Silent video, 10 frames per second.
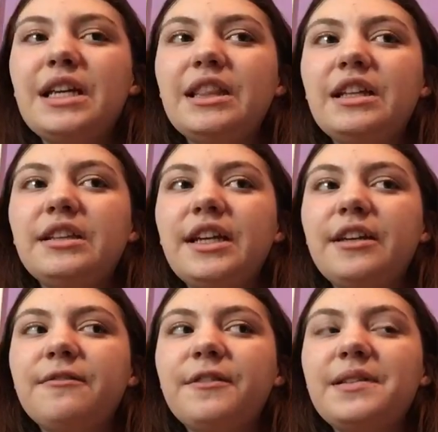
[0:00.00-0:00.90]
the
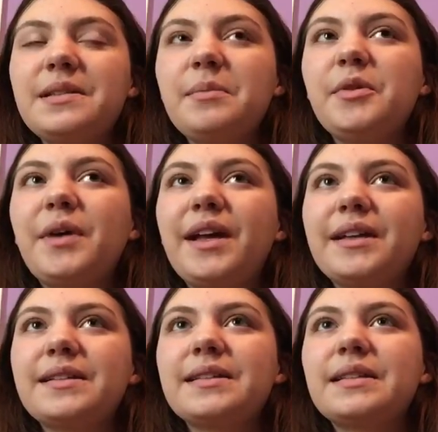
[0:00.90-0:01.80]
link for the
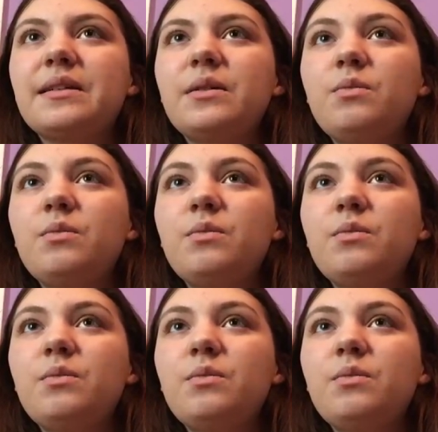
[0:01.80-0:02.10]
CBYX